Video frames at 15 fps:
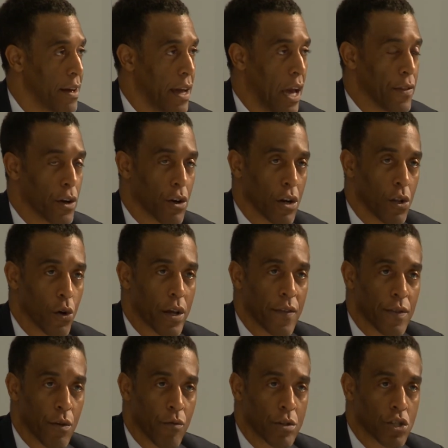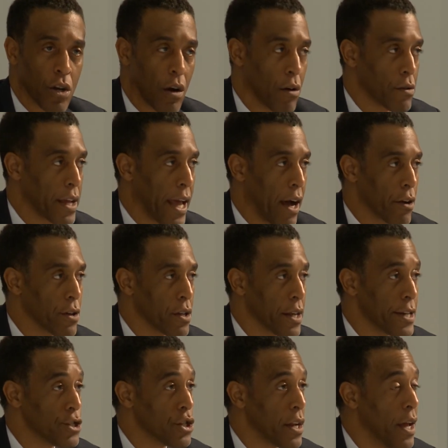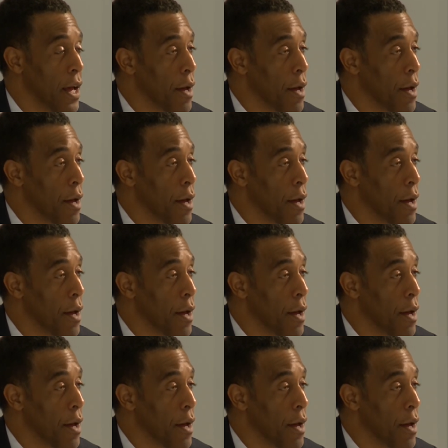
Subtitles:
and they're going to look at the return calculation.